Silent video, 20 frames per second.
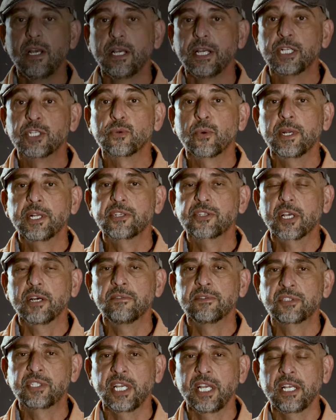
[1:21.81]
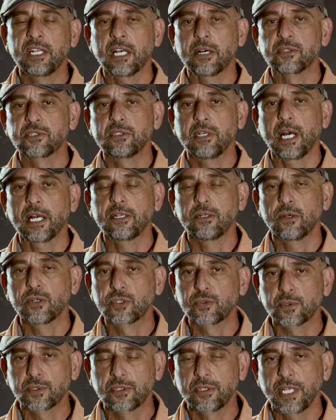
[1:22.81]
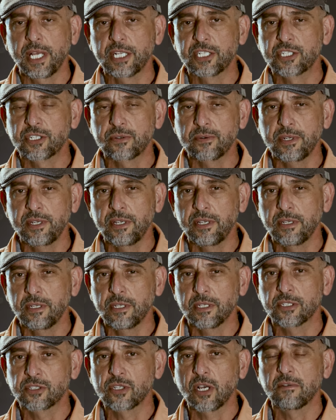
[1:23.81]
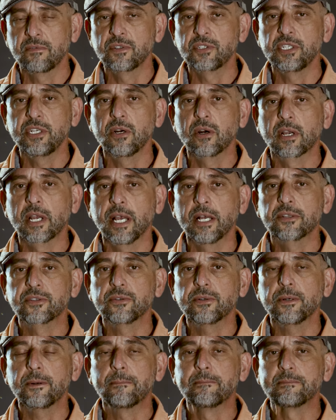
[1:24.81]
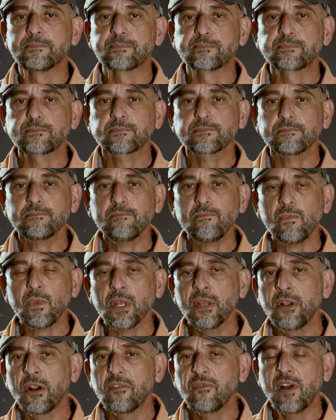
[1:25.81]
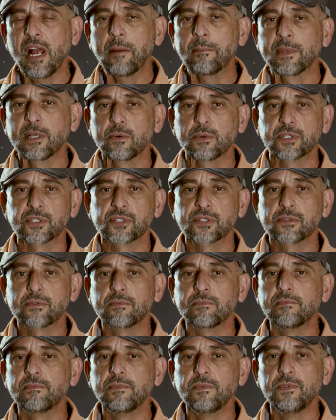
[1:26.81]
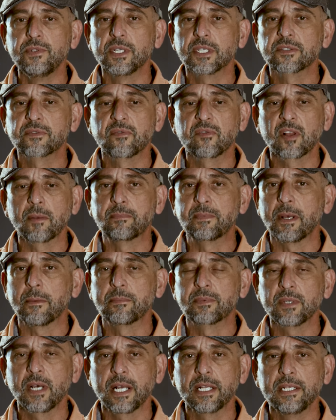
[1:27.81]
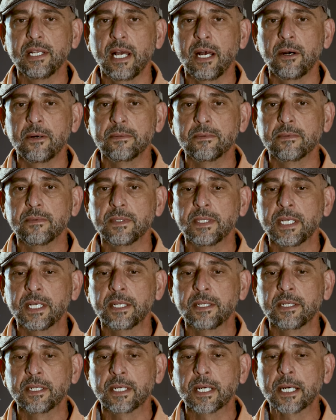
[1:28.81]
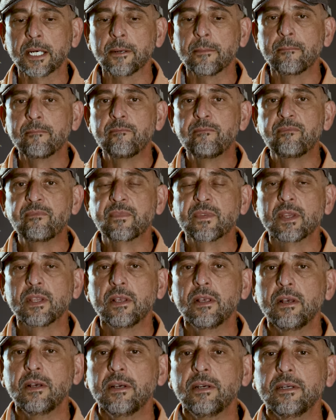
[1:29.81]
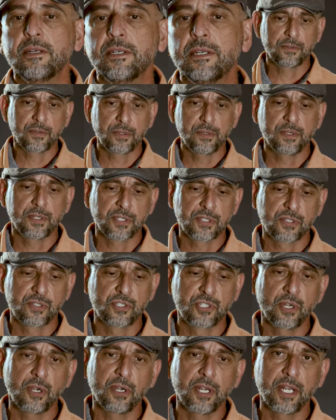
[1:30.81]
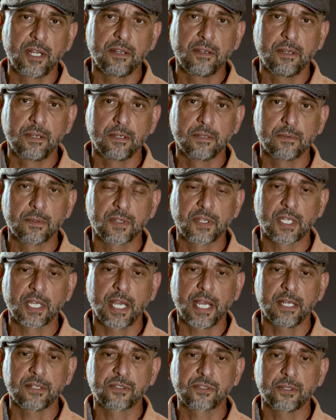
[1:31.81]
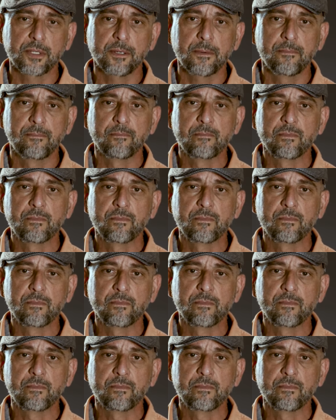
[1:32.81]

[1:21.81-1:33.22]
In 2017, I was diagnosed with stage 3 esophageal cancer. And our family was just flipped upside down. And through this journey with the cancer,